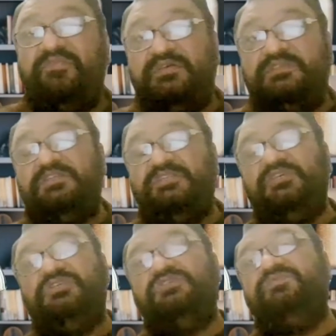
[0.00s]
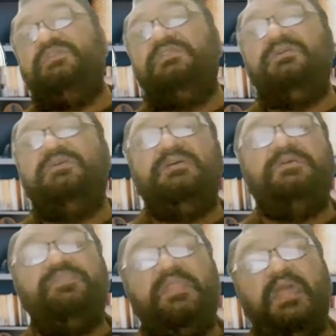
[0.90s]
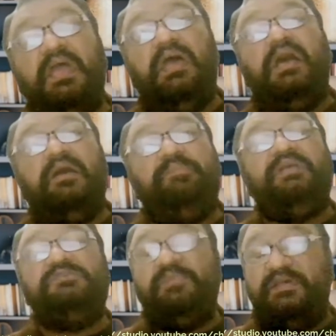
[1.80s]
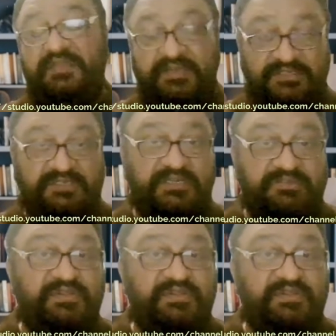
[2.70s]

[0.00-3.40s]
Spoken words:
It was a thesis with the mixed method research.